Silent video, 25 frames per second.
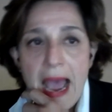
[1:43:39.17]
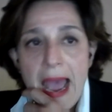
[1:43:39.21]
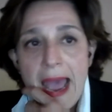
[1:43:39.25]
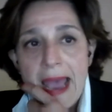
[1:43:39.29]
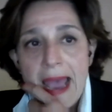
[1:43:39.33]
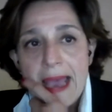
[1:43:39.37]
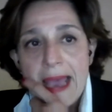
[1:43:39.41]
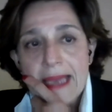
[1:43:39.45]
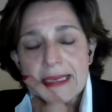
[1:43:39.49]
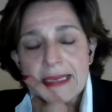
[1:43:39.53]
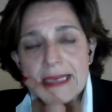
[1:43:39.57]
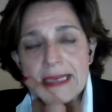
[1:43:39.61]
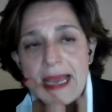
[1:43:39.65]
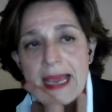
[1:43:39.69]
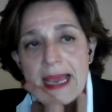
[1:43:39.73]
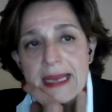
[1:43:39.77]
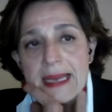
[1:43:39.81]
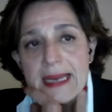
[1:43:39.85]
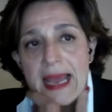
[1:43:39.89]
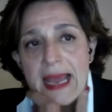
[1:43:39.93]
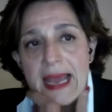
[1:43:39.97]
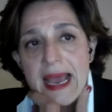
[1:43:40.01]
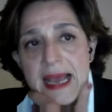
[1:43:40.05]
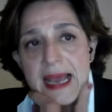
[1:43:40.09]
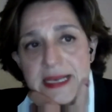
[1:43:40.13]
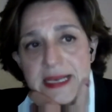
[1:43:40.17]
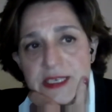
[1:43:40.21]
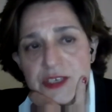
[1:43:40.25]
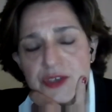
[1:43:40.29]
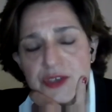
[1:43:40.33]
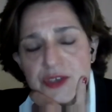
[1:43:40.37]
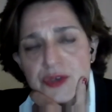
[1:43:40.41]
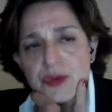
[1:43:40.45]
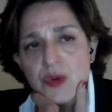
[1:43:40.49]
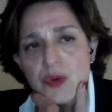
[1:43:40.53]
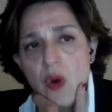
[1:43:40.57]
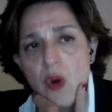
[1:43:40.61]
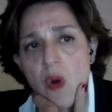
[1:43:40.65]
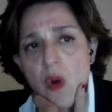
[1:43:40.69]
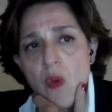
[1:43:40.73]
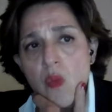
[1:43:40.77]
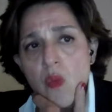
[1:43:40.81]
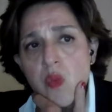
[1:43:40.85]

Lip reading: and ask you,